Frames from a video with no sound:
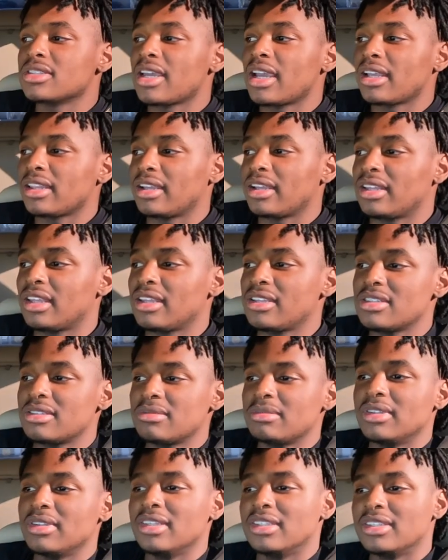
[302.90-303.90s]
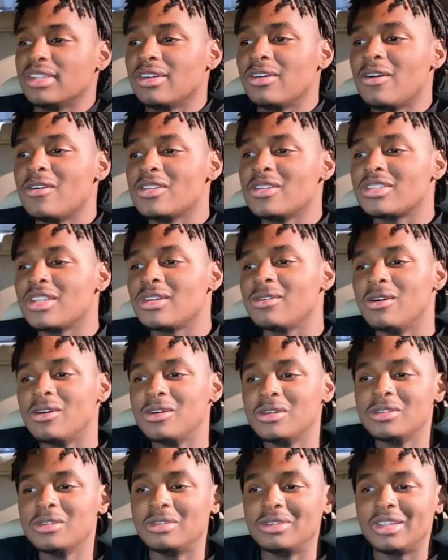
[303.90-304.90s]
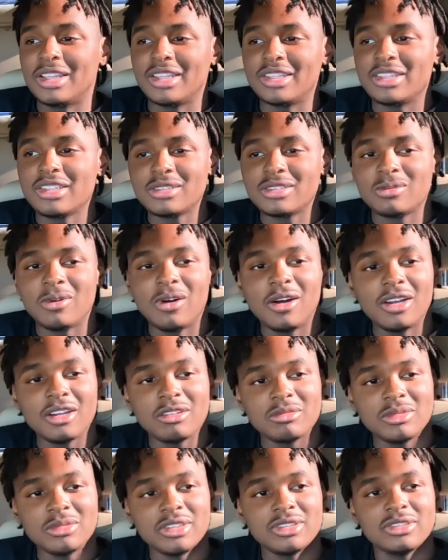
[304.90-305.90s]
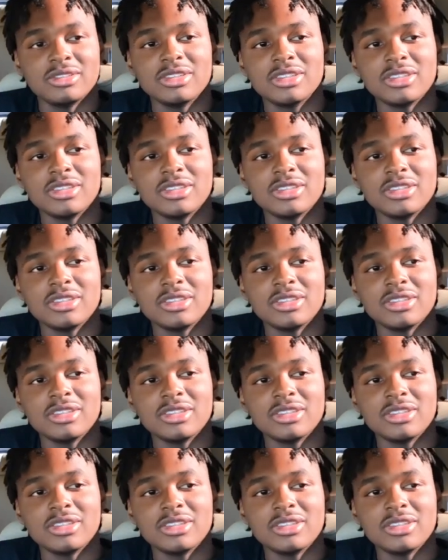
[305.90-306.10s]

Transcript: Just act like they just be so old. Like, just walk, bro.